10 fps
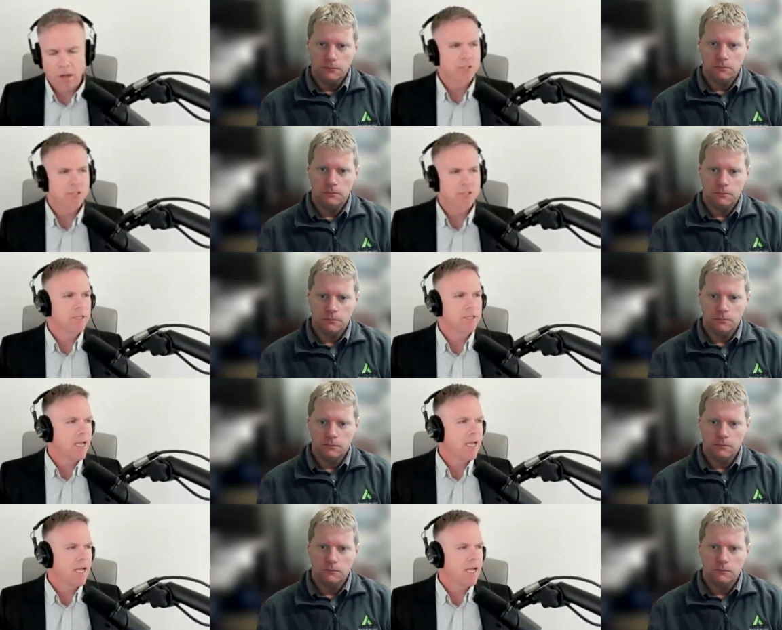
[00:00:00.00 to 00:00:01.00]

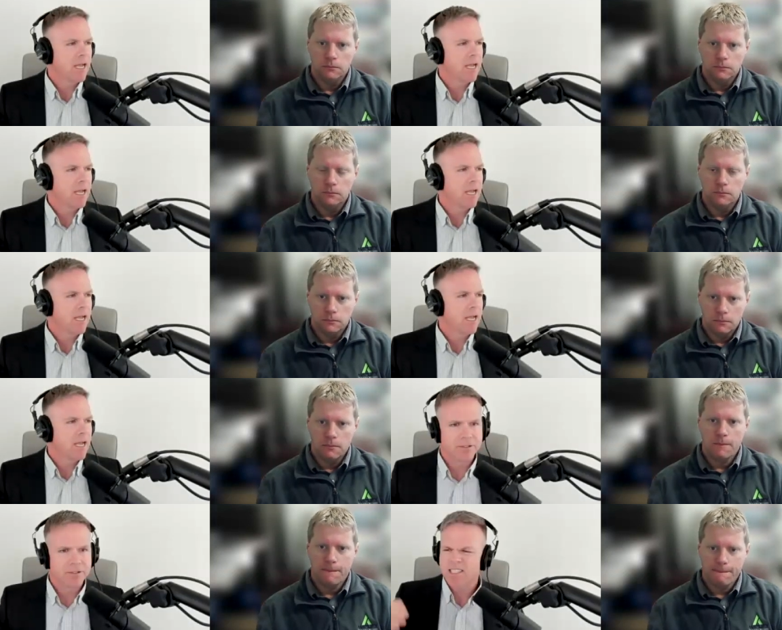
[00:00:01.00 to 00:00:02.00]
Speaker 1: automation, what other people
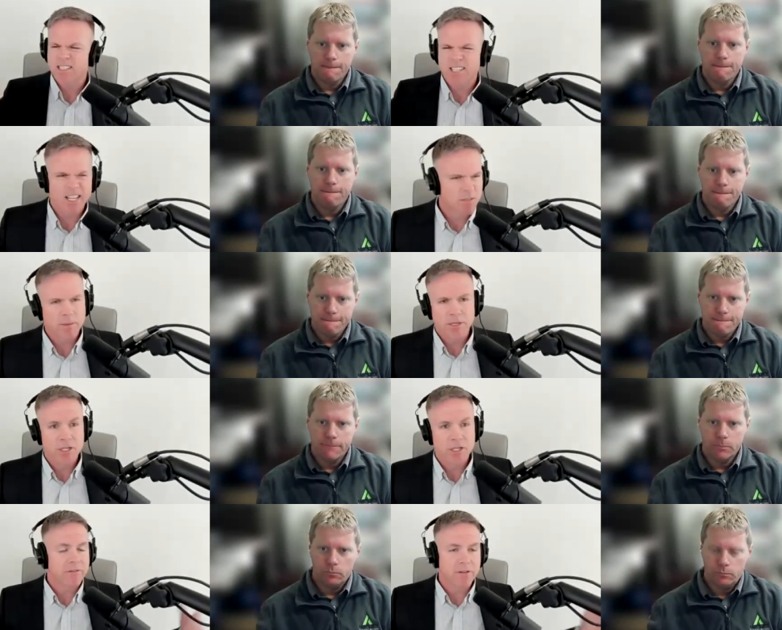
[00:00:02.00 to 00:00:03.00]
are doing, sales,
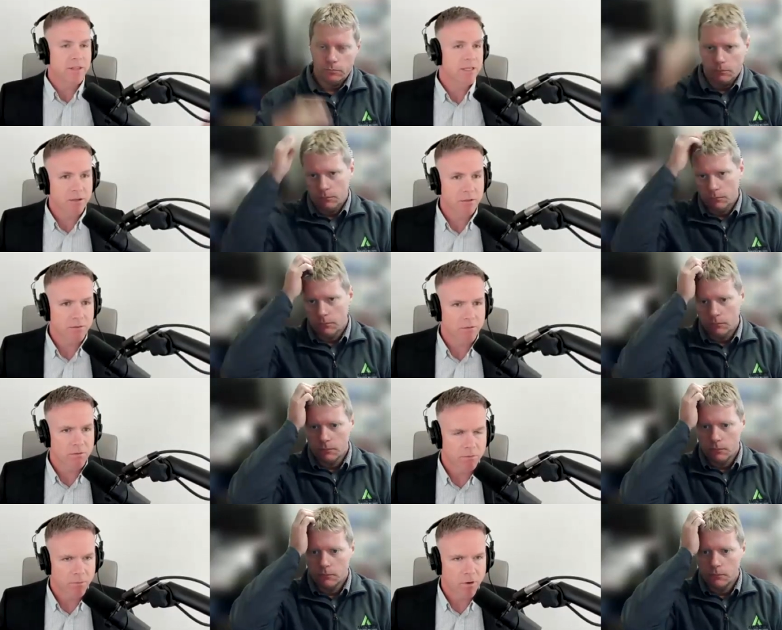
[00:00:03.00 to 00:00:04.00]
I mean, just everything that goes
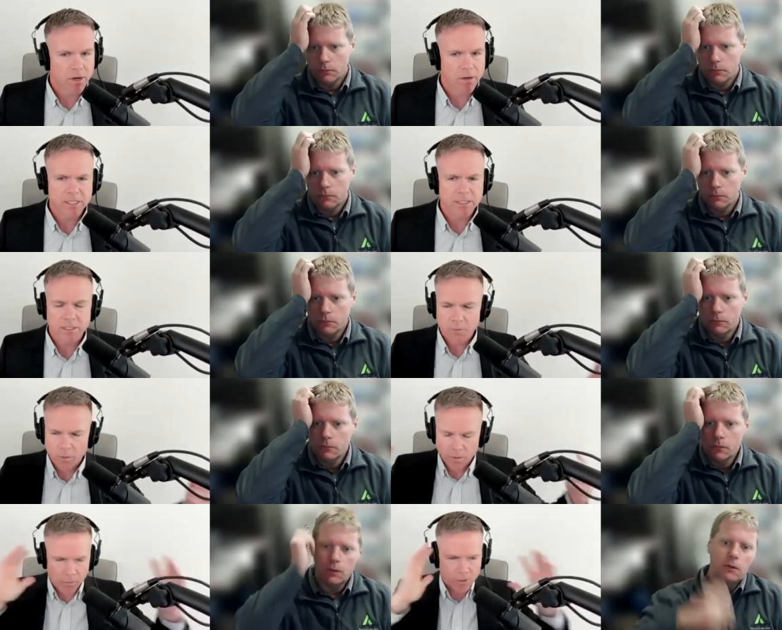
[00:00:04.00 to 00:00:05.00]
along run a business.
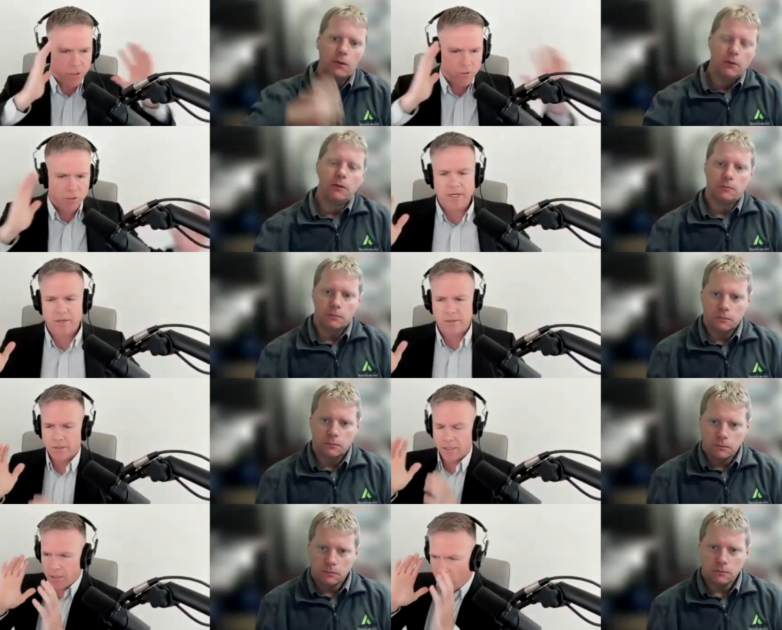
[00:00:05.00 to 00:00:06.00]
We're, we're so
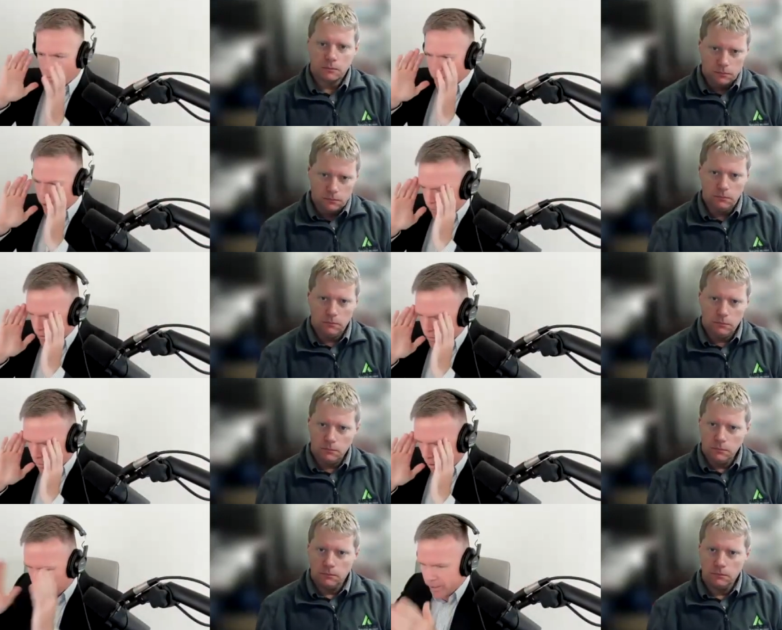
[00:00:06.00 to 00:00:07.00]
channel, and all we know
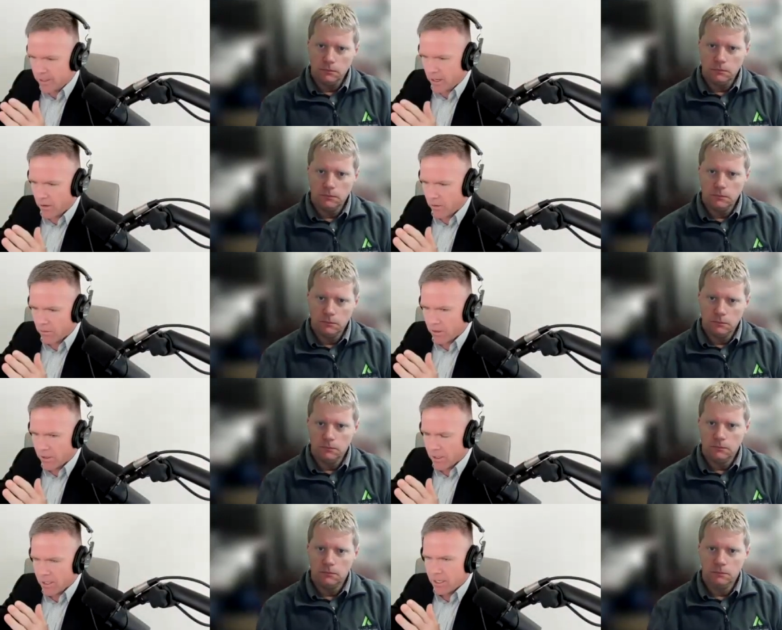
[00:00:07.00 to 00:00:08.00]
is what we know.
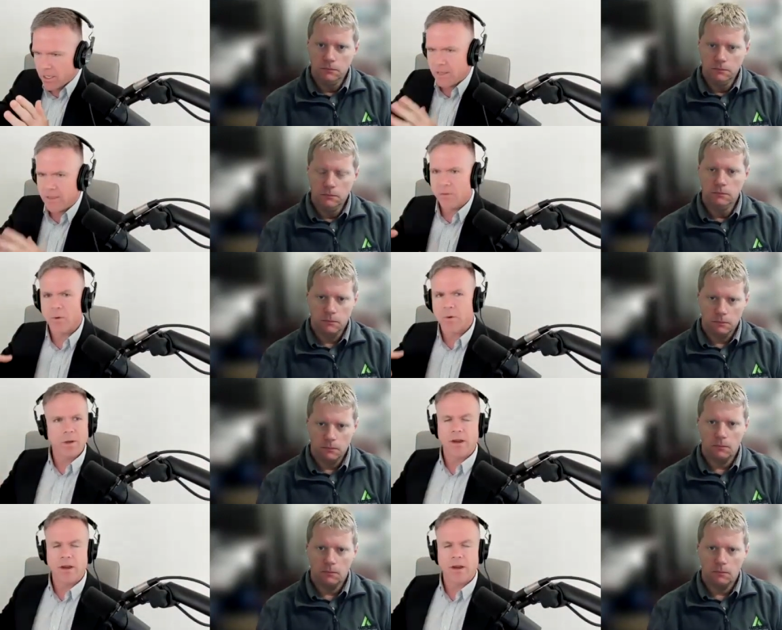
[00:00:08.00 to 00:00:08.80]
And then when we